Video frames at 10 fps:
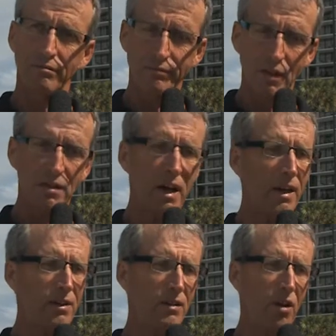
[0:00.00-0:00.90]

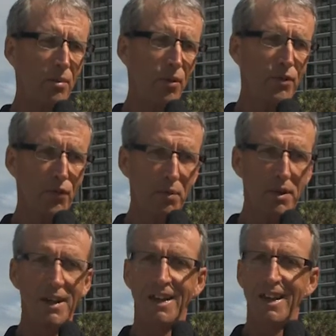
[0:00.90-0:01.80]
decided almost for
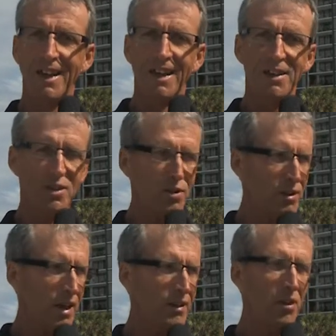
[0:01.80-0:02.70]
me, you should
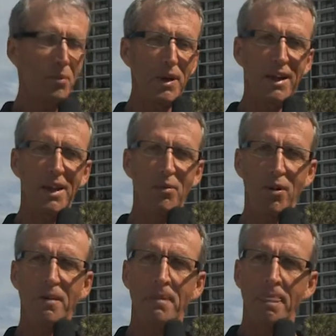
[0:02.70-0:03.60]
not compete
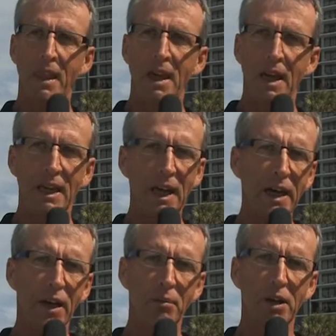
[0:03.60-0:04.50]
anymore. And I
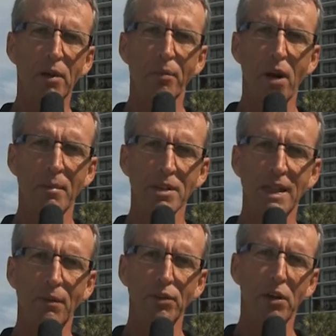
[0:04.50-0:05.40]
kind of made a promise
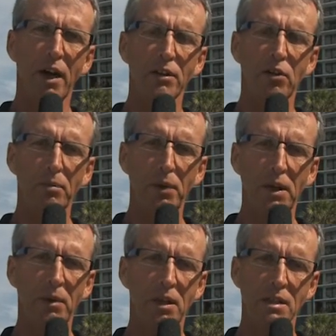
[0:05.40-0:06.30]
that I would not
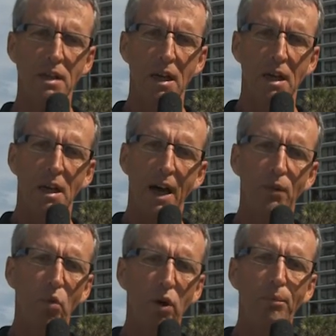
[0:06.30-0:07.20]
compete, because
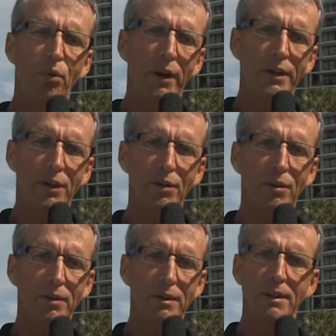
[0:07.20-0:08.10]
at one point, you
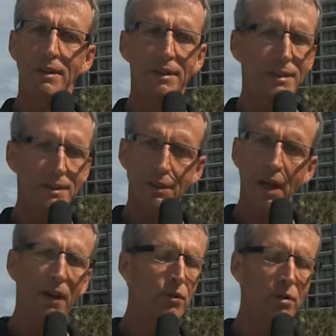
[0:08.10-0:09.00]
know, you
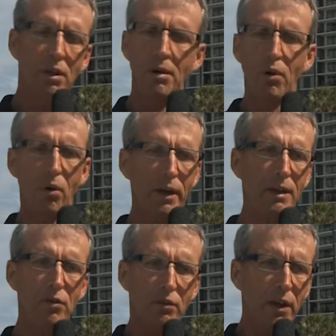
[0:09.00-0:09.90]
have to keep going
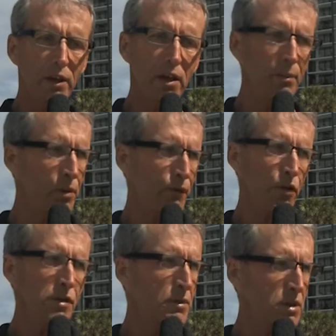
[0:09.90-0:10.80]
and you try to keep your
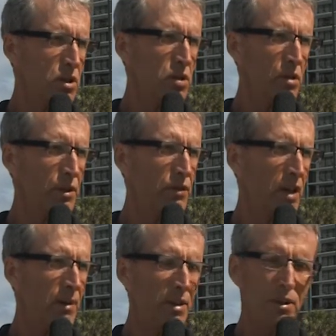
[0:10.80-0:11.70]
first position all the
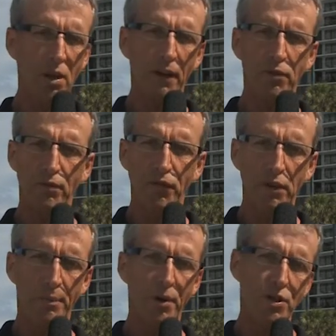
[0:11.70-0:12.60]
time, and you have to feel
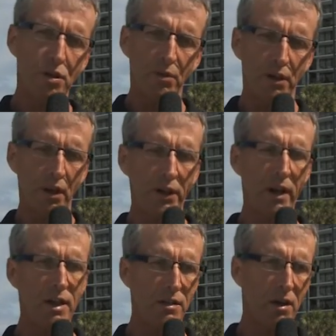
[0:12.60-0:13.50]
the pressure with the other guys